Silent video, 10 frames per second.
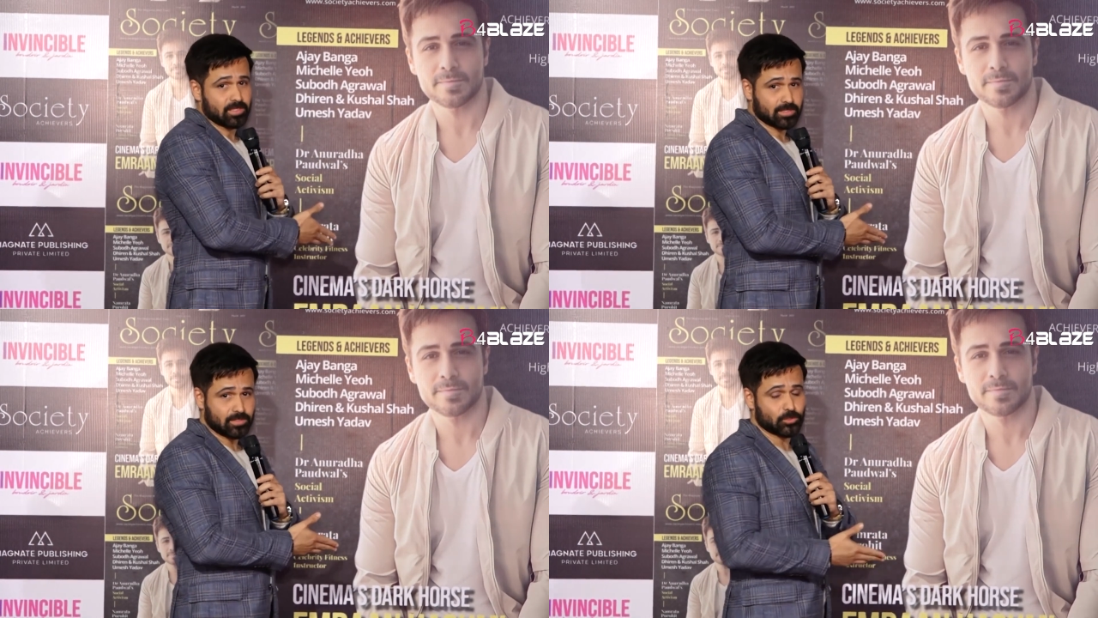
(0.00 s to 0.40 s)

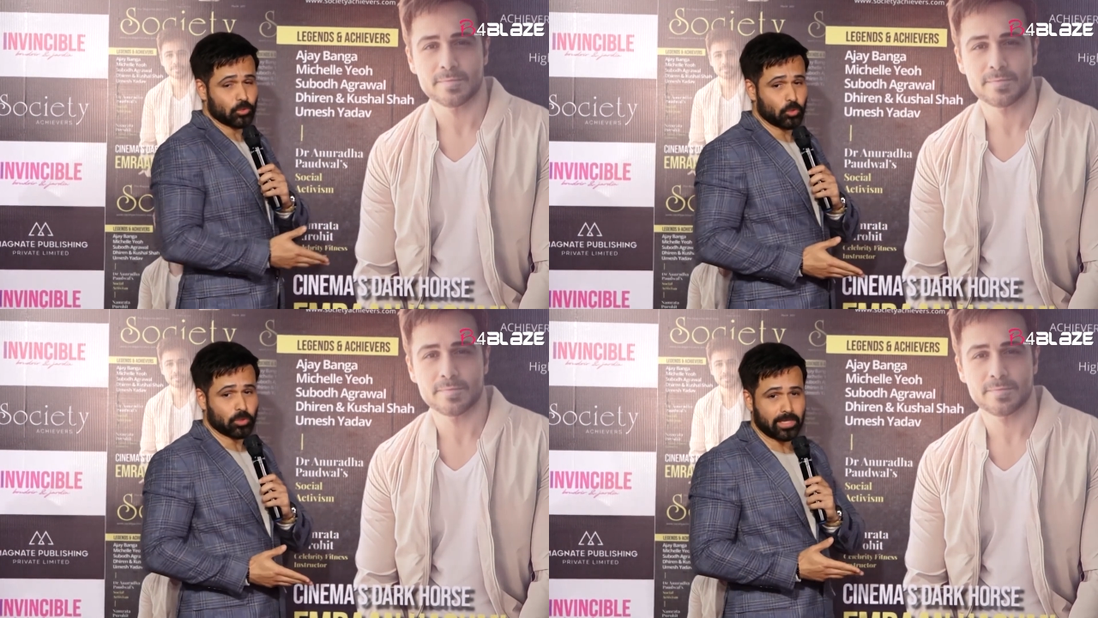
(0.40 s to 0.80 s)
Speaker 1: this.
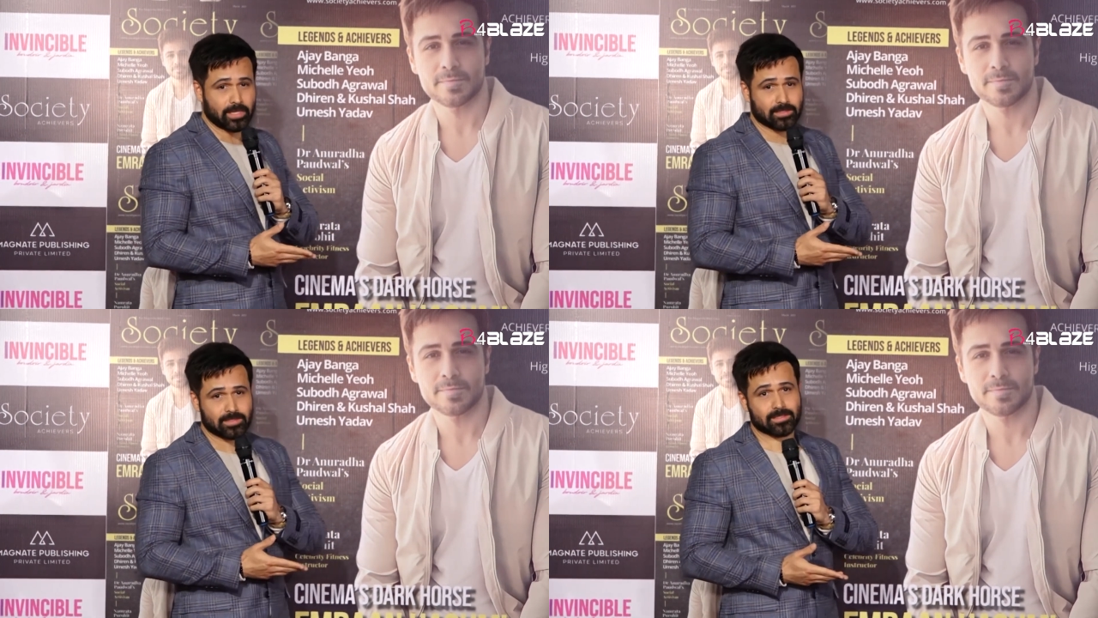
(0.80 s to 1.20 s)
So
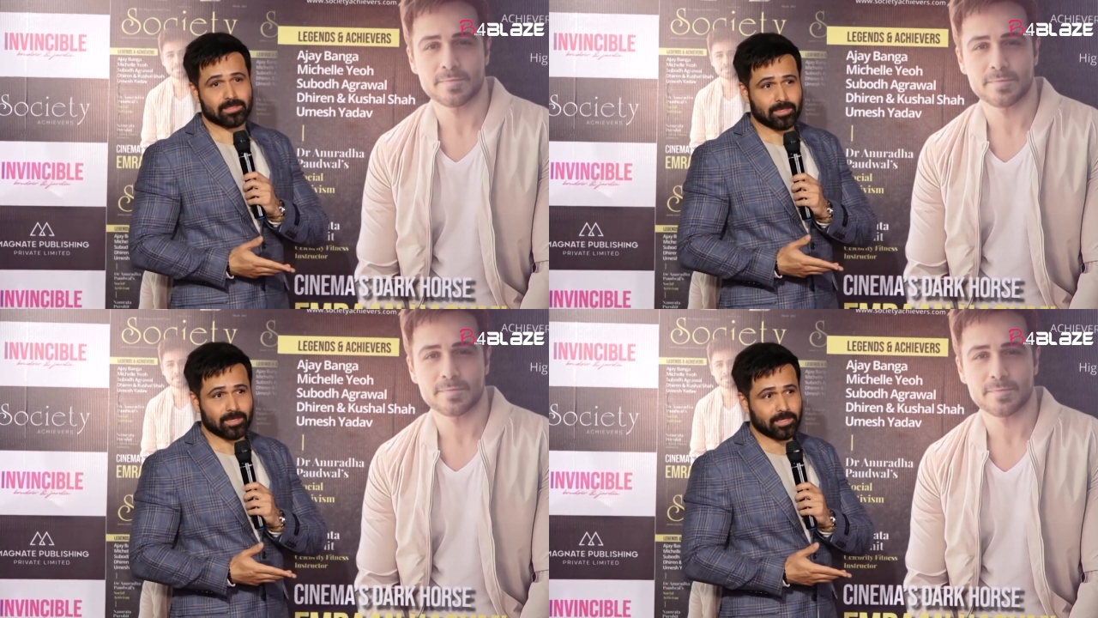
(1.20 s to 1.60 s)

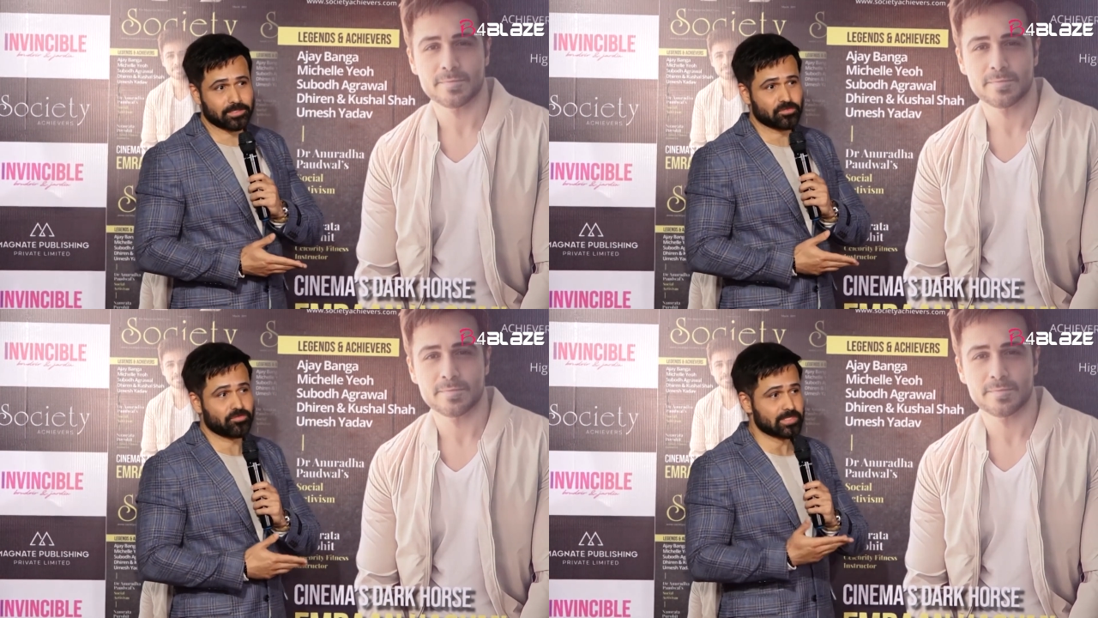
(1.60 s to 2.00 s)
it's
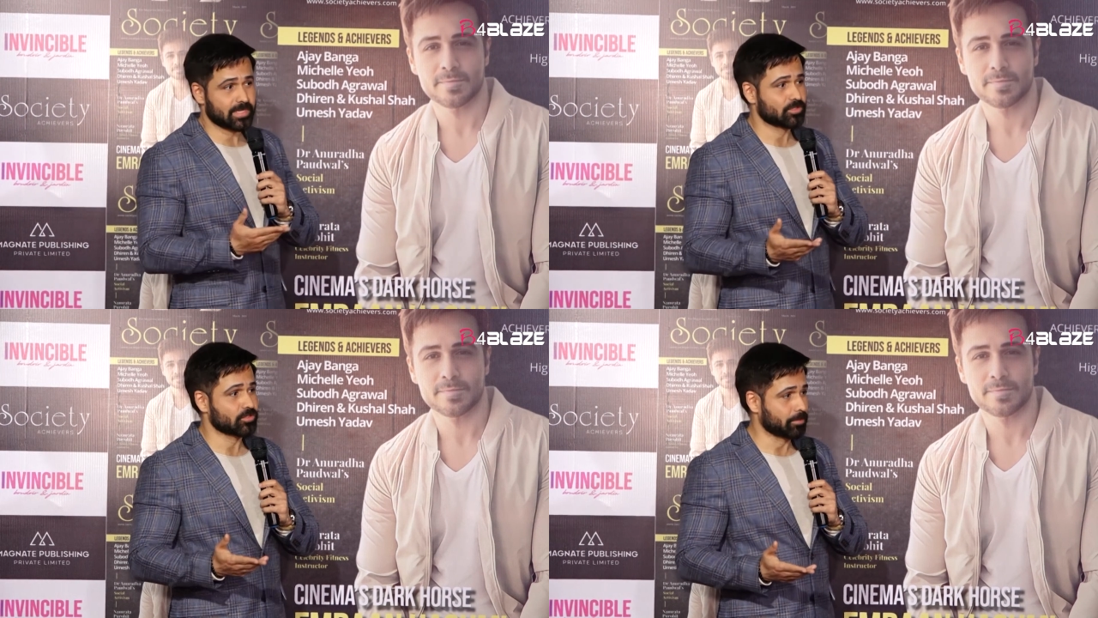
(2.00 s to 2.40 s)
it just
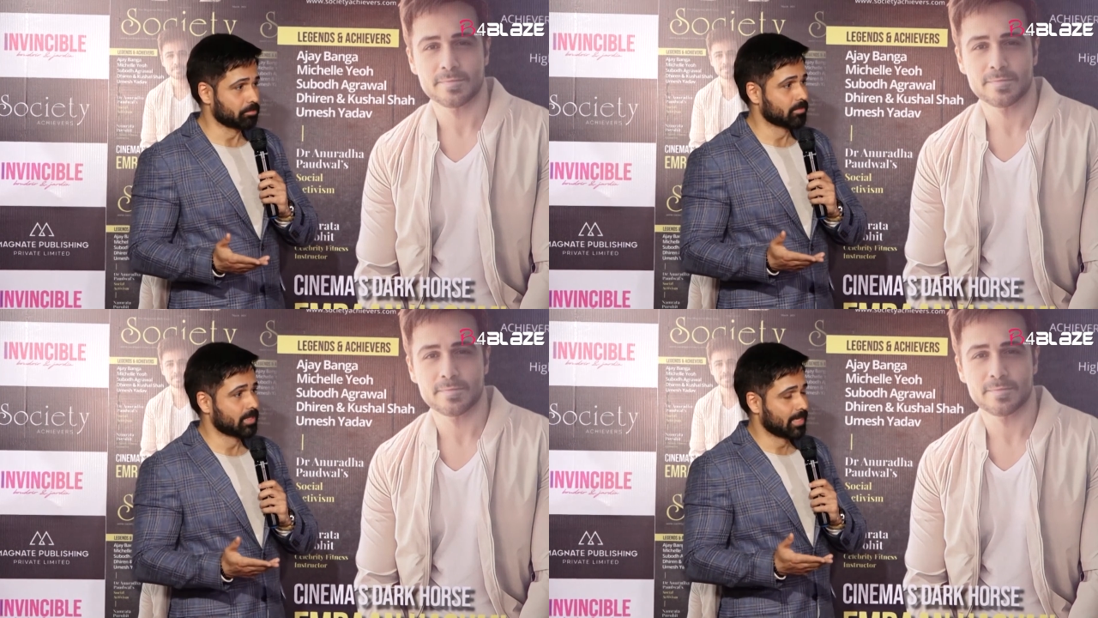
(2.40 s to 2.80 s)
feels like a
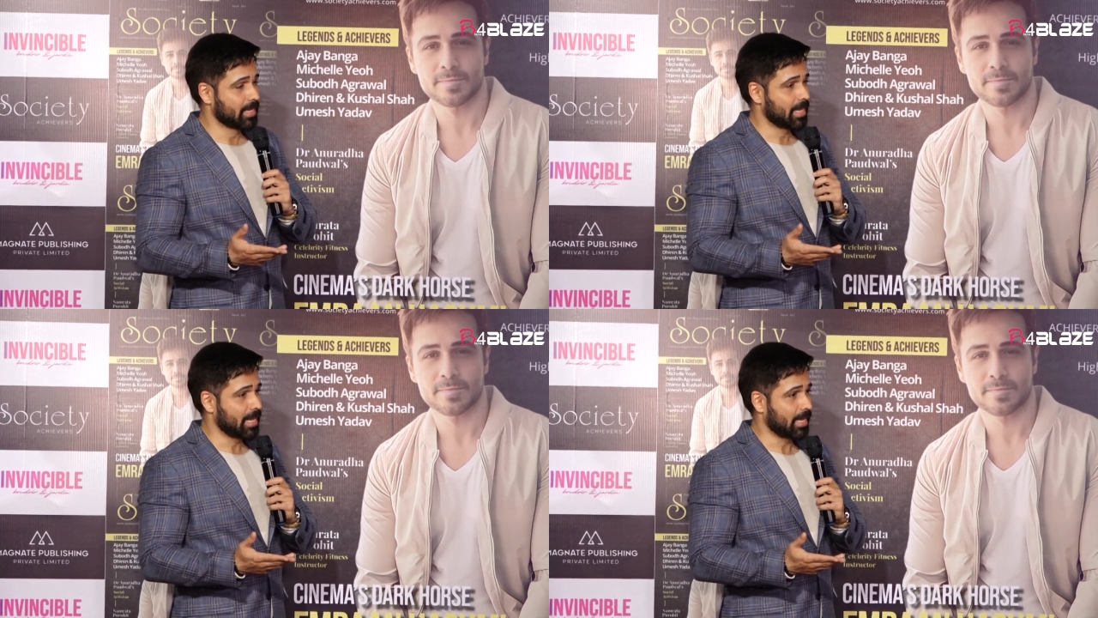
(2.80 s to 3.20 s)
dream
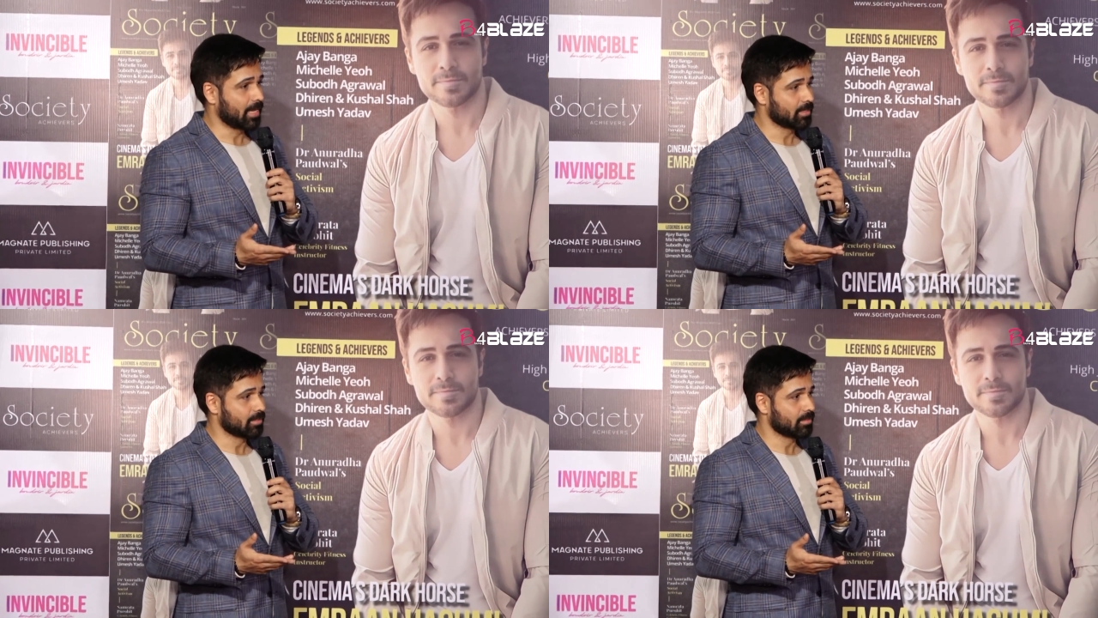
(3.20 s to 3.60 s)

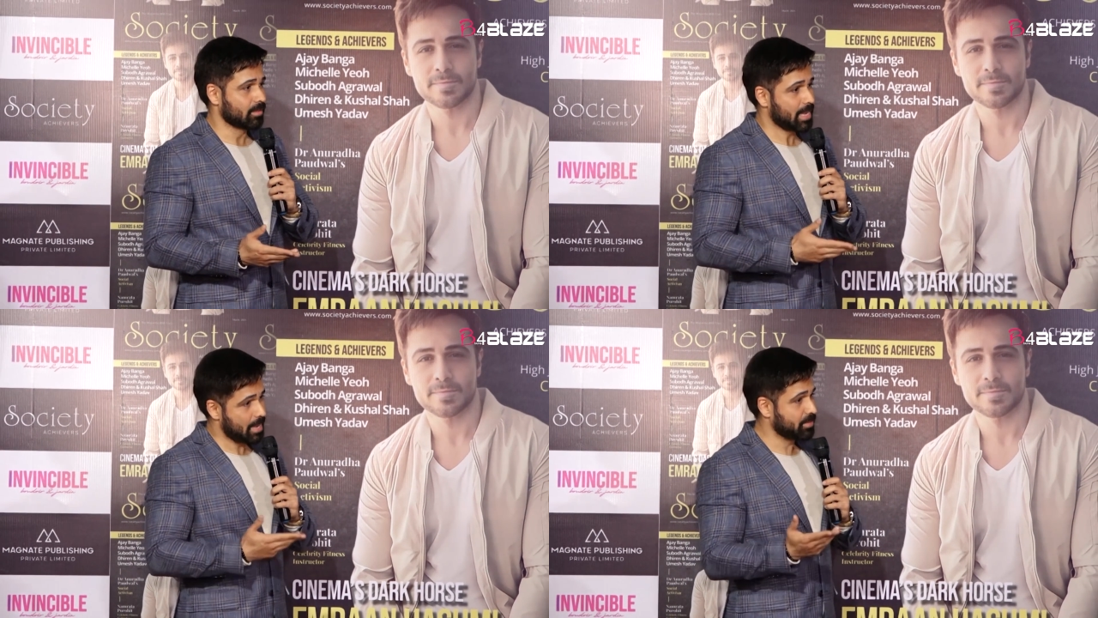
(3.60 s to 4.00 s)
and
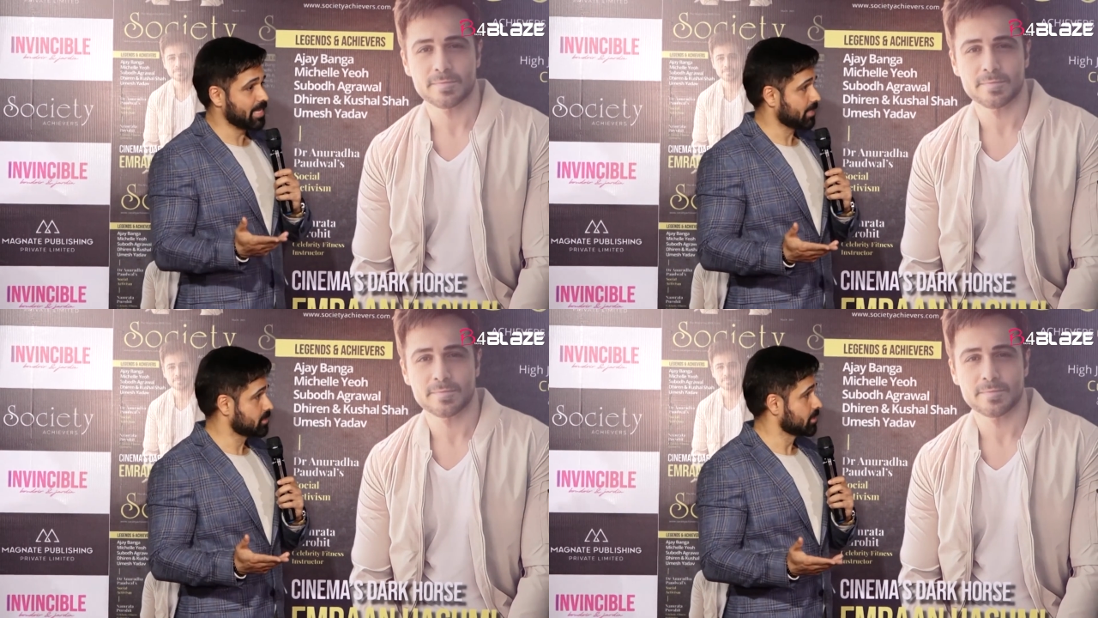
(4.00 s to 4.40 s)
a
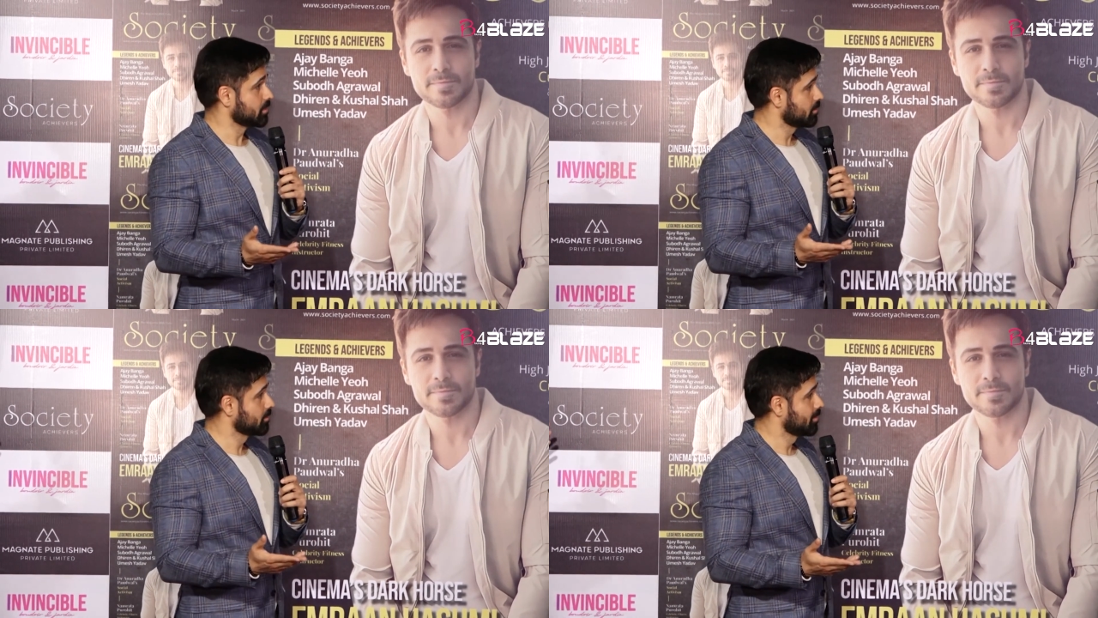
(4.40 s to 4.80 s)
happy
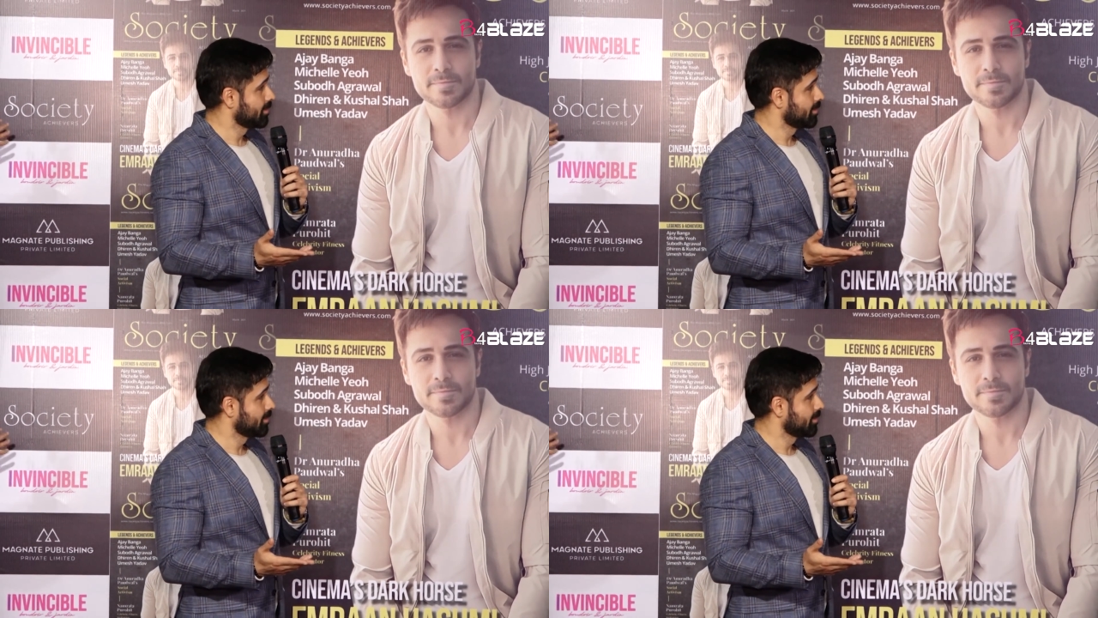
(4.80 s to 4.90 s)
accident.